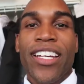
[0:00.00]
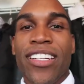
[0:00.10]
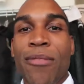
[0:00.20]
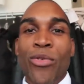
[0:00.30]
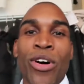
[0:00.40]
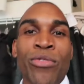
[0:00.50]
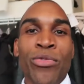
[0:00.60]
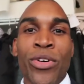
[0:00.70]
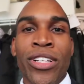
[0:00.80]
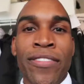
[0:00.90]
Number one
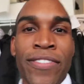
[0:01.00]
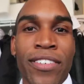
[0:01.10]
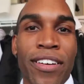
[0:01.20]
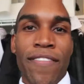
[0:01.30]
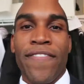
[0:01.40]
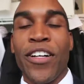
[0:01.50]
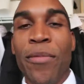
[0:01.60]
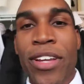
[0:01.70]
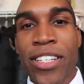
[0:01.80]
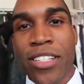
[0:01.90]
rule of
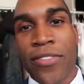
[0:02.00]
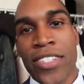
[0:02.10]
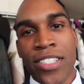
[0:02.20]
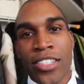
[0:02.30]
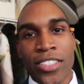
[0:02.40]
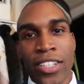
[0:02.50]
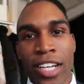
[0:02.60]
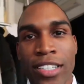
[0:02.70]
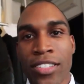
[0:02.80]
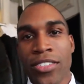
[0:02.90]
filming yourself is not to
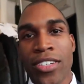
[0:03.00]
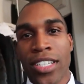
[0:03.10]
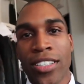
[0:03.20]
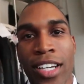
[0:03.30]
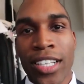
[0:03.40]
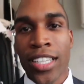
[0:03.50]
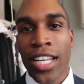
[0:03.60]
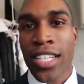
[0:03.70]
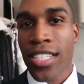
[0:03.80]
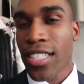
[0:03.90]
look at the screen, look at the
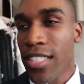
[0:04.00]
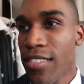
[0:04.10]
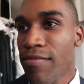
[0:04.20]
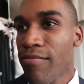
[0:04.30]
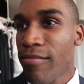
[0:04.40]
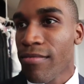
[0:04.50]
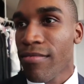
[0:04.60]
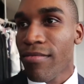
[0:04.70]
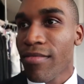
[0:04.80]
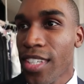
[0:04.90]
lens. Ready?